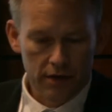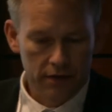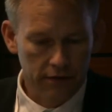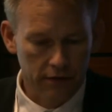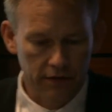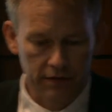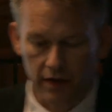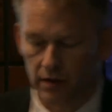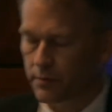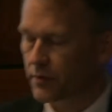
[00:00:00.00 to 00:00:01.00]
So the
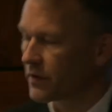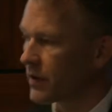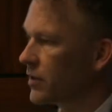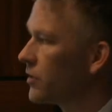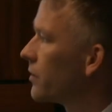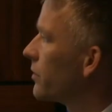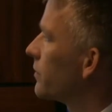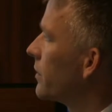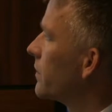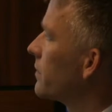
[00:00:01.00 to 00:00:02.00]
study procedures
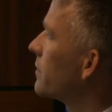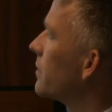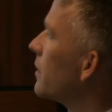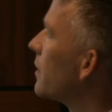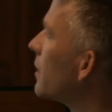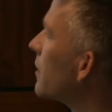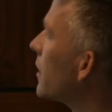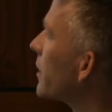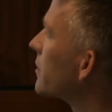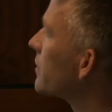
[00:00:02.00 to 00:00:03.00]
is
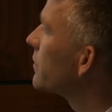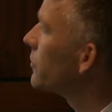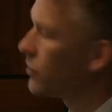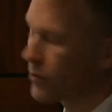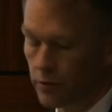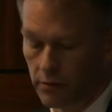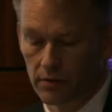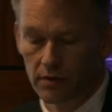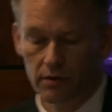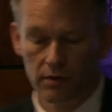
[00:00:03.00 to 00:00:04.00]
like this.
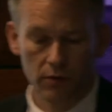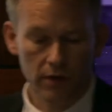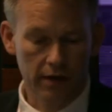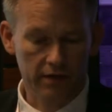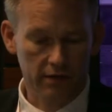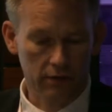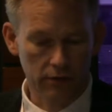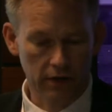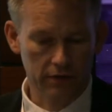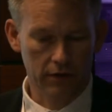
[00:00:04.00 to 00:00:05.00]
As soon
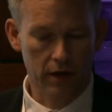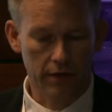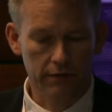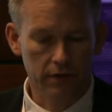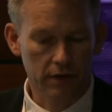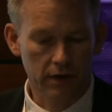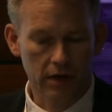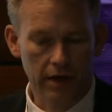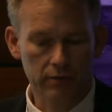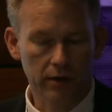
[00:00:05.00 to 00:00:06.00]
as you have a
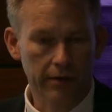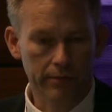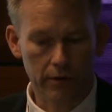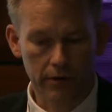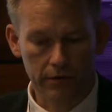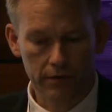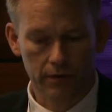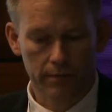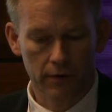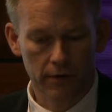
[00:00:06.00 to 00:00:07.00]
guide wire
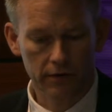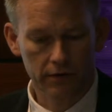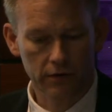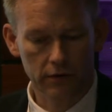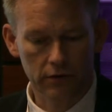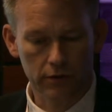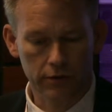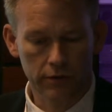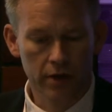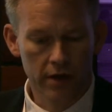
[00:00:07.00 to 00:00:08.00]
pass,
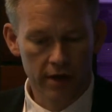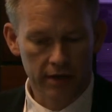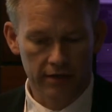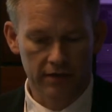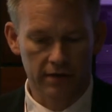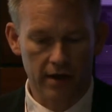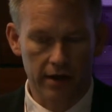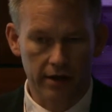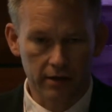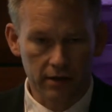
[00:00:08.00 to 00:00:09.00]
you
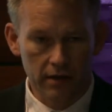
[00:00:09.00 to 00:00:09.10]
decide